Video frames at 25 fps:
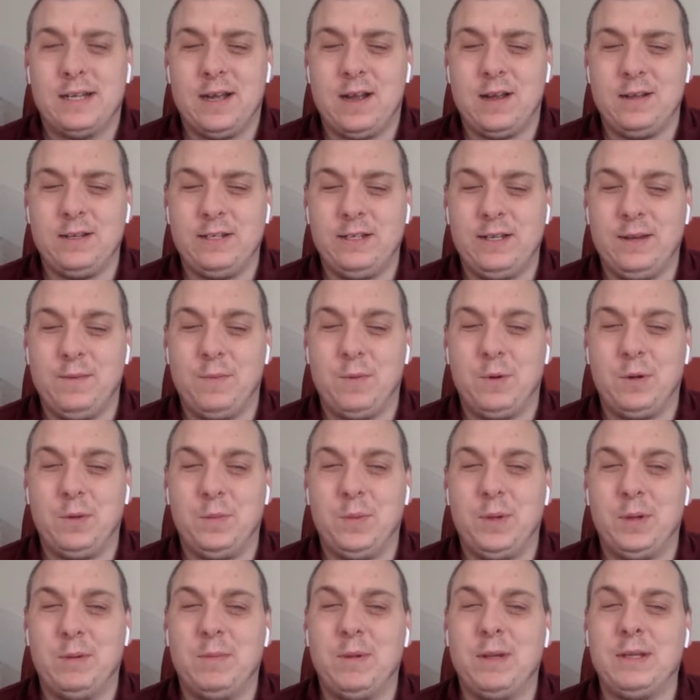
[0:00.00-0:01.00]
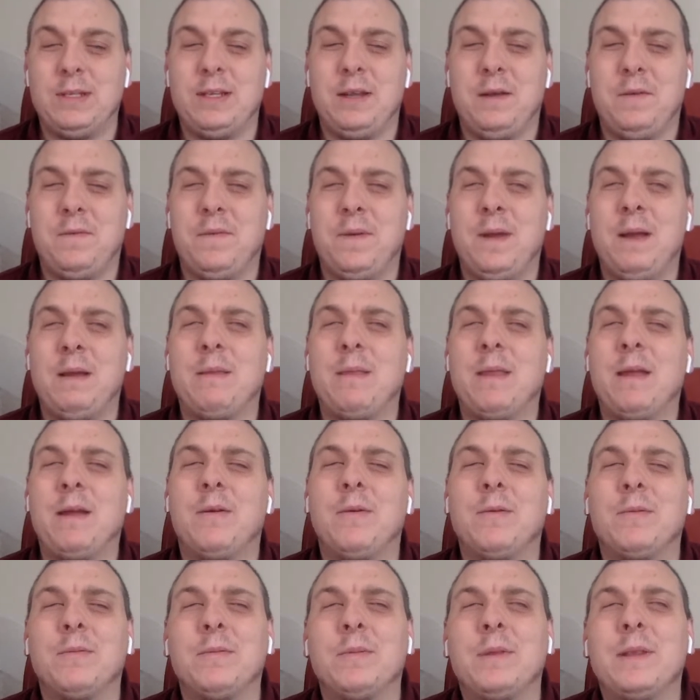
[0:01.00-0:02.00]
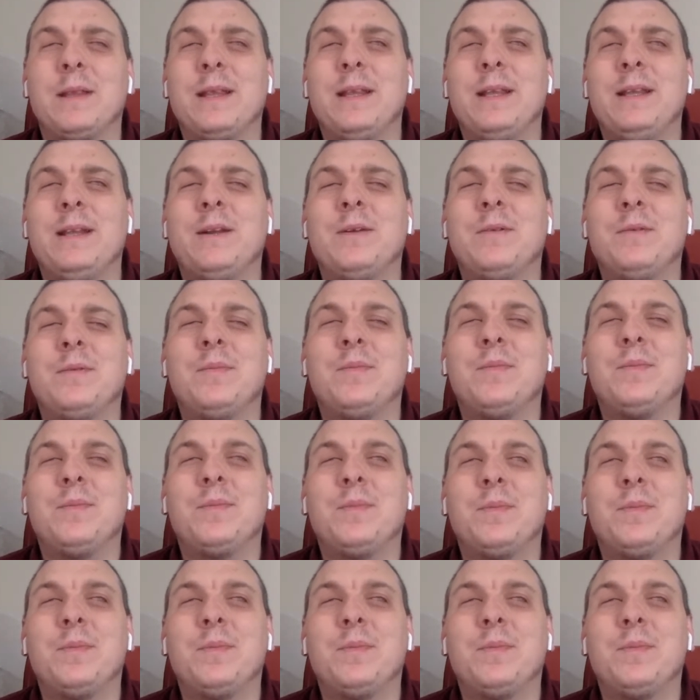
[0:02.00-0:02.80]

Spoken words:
I just didn't want to put myself out there on, on